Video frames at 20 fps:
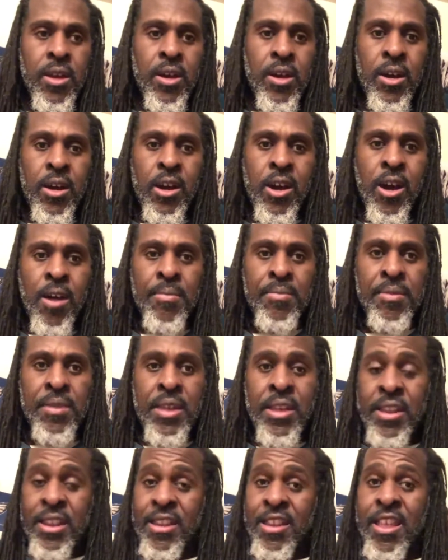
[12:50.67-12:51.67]
um,
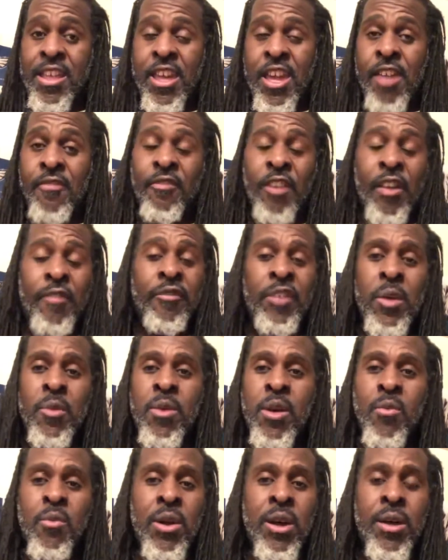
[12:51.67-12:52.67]
if if, if
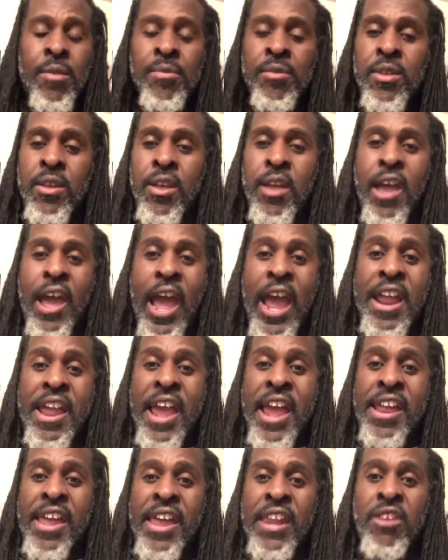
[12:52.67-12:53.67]
well, I,
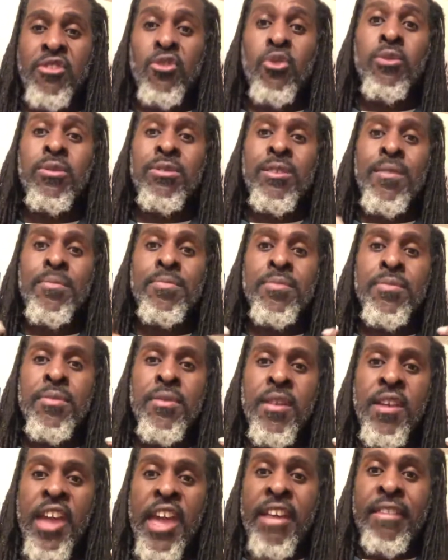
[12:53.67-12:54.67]
I got to do some
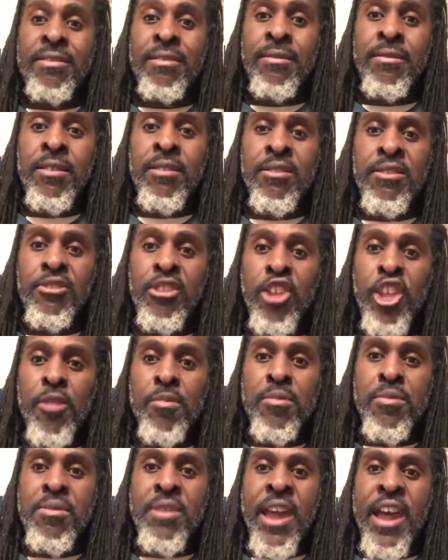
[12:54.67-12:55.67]
activity to keep
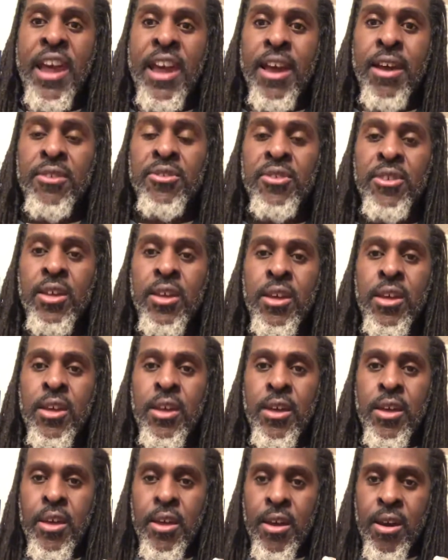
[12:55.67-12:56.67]
you guys
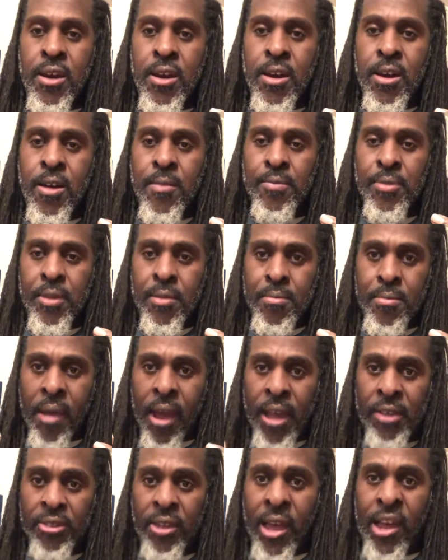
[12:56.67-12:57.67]
um,
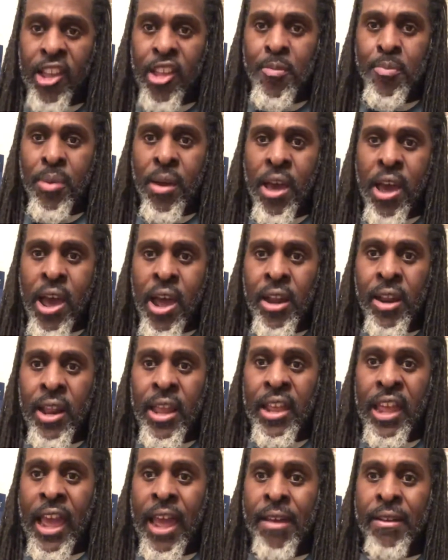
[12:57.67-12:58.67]
occupied. Like
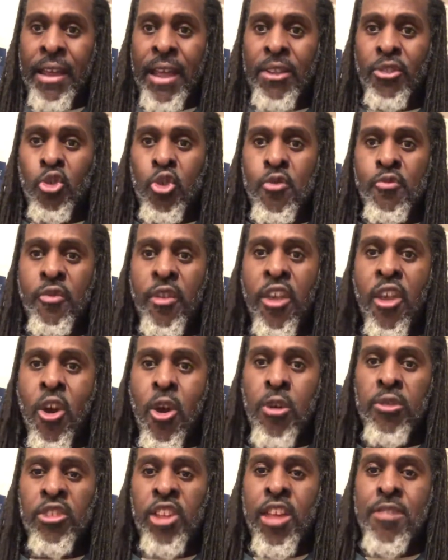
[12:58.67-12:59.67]
I like doing
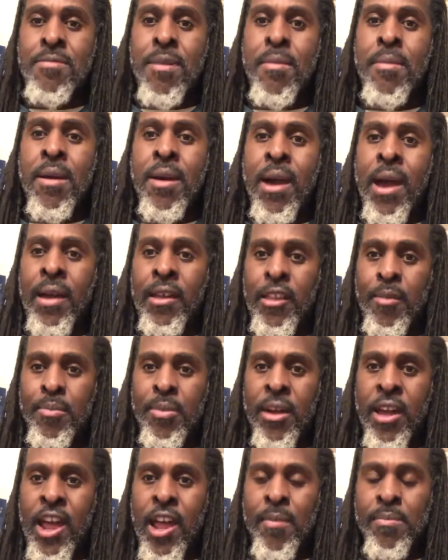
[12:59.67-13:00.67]
videos, keep my mind
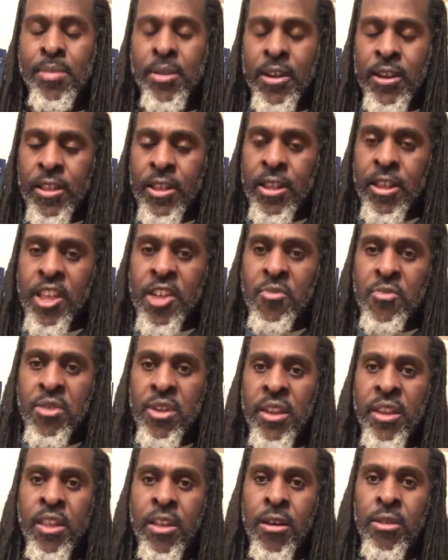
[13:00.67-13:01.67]
occupied. But it is what
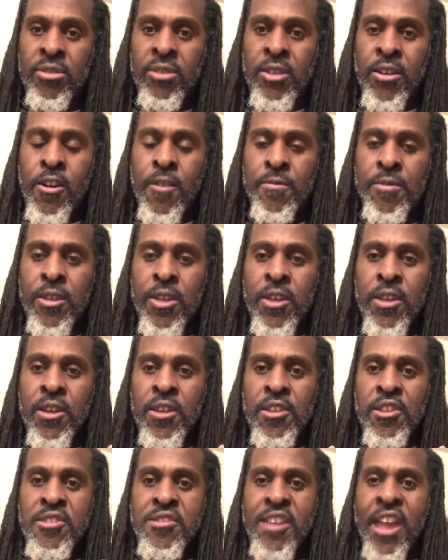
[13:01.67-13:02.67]
it is. So
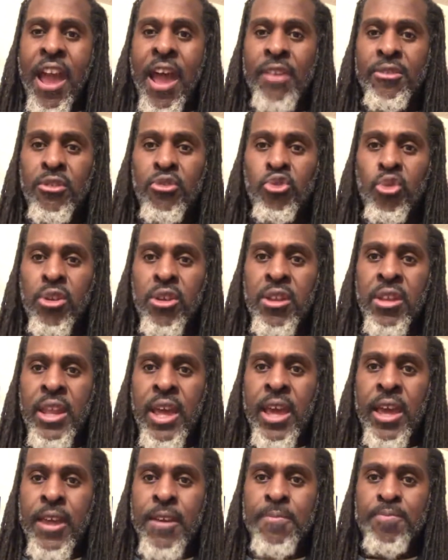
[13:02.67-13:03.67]
you guys enjoy your
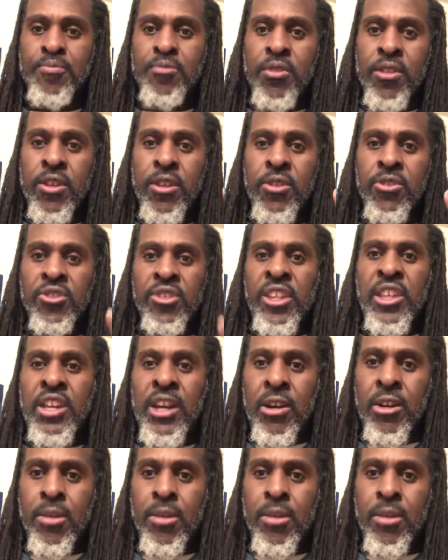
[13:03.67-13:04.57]
night. See y'all